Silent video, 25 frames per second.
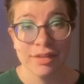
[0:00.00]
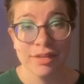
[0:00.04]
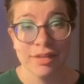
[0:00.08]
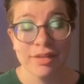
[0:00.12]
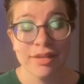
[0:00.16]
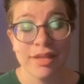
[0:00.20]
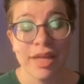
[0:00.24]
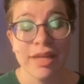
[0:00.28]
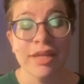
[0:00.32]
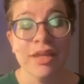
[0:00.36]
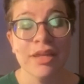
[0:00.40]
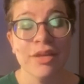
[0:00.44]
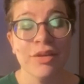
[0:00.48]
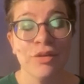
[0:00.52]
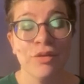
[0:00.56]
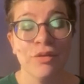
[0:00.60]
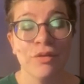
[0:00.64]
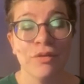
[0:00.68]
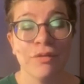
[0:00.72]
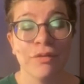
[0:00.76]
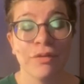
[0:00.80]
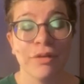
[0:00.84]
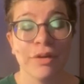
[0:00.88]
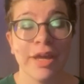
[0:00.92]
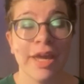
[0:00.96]
Thank you
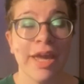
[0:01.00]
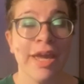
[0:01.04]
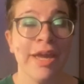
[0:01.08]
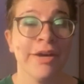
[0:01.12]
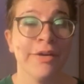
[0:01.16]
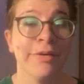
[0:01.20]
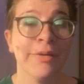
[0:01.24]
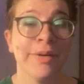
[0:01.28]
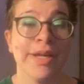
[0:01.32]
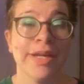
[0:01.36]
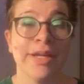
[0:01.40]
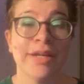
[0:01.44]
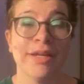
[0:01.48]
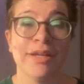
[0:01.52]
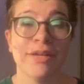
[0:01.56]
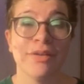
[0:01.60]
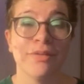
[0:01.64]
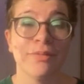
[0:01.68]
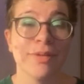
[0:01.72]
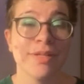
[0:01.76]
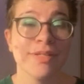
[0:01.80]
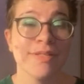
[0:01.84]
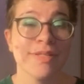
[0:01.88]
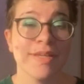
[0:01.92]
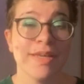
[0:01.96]
for caring
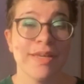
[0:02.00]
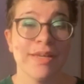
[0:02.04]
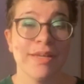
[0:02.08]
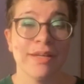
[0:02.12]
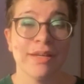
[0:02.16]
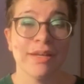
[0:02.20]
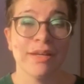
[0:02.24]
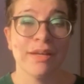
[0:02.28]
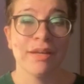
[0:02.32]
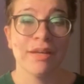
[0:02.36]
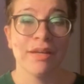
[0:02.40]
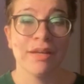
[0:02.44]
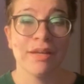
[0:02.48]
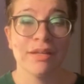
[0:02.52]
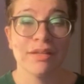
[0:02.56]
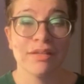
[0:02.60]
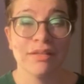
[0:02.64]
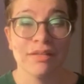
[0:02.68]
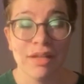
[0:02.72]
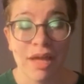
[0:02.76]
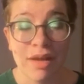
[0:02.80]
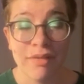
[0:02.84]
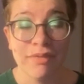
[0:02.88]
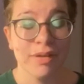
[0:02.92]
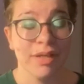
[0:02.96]
and risking
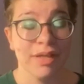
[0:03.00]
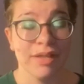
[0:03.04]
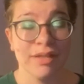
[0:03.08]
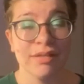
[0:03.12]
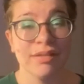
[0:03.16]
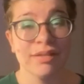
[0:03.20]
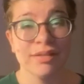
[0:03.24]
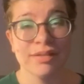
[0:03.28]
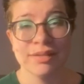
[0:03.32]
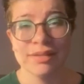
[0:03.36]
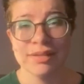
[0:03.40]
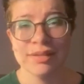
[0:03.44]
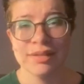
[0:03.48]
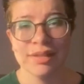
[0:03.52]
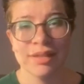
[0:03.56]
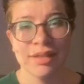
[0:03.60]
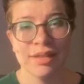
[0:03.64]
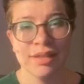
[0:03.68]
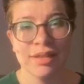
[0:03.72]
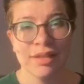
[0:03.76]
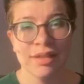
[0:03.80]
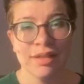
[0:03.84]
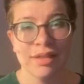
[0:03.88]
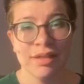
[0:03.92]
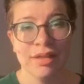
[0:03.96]
and loving.
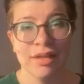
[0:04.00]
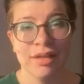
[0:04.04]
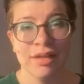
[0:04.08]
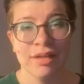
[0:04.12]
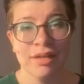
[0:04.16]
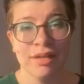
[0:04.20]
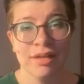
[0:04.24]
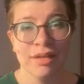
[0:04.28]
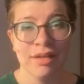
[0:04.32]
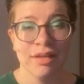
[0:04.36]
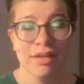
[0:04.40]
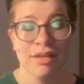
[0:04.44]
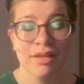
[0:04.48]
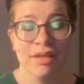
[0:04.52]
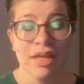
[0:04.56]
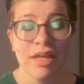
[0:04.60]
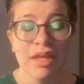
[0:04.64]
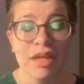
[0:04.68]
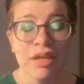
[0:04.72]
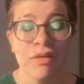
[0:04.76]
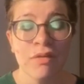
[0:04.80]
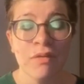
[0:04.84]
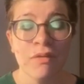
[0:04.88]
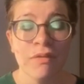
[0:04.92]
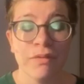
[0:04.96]

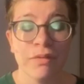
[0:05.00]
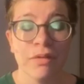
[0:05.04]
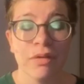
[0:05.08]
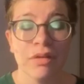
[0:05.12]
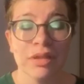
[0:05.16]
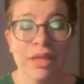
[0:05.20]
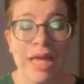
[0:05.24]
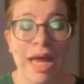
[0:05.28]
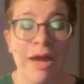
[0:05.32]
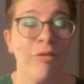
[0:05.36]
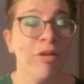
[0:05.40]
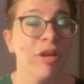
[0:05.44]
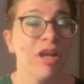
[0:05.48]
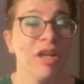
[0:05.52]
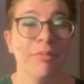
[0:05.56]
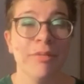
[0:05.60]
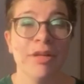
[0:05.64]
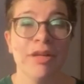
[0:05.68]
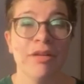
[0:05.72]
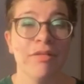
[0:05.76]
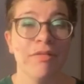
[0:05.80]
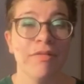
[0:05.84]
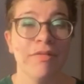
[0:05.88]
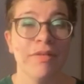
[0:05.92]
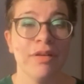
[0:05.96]
Thank you for allowing
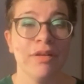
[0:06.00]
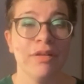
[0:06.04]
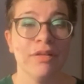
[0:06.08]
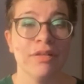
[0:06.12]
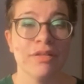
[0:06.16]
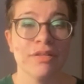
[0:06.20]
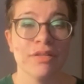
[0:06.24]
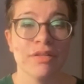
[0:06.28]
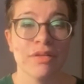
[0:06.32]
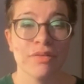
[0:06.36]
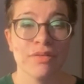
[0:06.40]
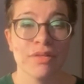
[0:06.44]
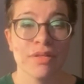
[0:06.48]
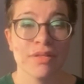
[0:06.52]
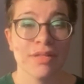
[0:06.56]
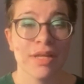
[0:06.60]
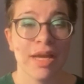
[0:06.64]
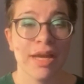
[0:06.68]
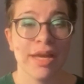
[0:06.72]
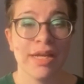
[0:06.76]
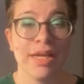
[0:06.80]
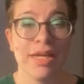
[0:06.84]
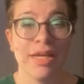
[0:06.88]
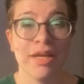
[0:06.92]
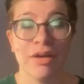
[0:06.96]
me to feel as though
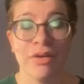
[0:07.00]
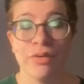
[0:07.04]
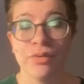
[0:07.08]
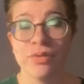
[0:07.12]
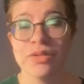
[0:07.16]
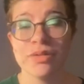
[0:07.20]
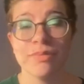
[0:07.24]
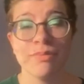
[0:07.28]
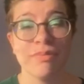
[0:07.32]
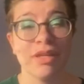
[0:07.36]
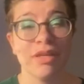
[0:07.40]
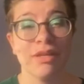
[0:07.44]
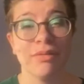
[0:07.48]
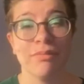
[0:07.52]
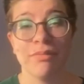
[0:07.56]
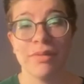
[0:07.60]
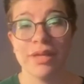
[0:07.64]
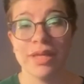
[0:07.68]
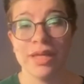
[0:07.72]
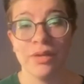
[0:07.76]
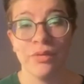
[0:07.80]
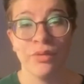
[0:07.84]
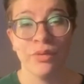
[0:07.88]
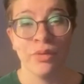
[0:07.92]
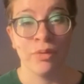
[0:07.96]
society owes me
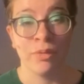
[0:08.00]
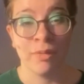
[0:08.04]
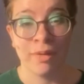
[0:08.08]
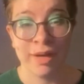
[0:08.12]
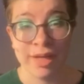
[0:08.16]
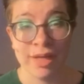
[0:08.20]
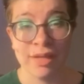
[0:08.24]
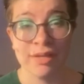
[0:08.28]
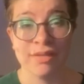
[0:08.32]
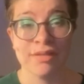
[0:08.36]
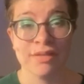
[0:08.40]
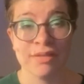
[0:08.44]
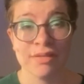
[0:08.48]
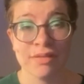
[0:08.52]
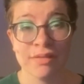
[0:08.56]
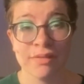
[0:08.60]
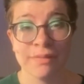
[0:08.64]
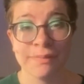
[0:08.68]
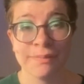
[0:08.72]
my equal rights.